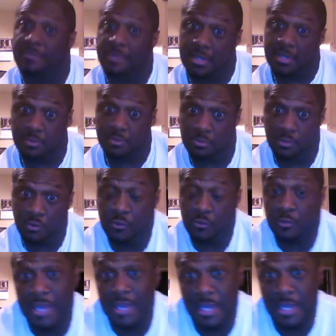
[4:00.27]
You might be able
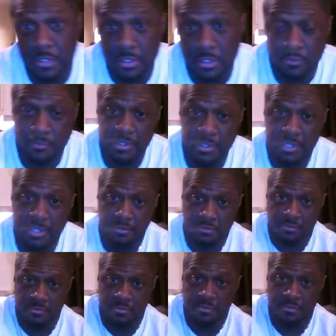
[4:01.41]
to move around a little bit.